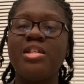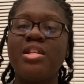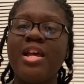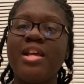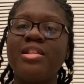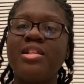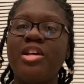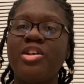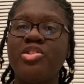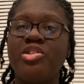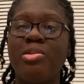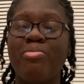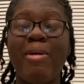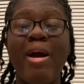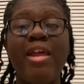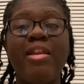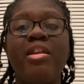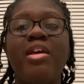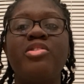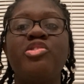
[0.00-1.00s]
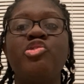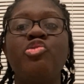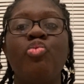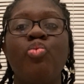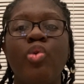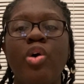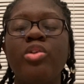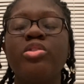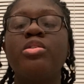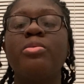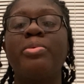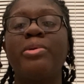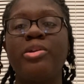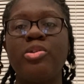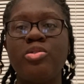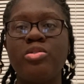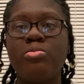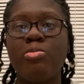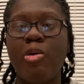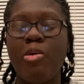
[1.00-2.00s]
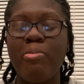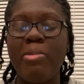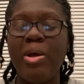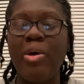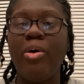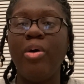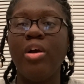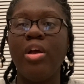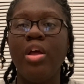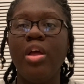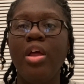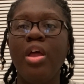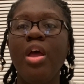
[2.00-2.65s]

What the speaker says: And that tells your body that you want to produce more milk.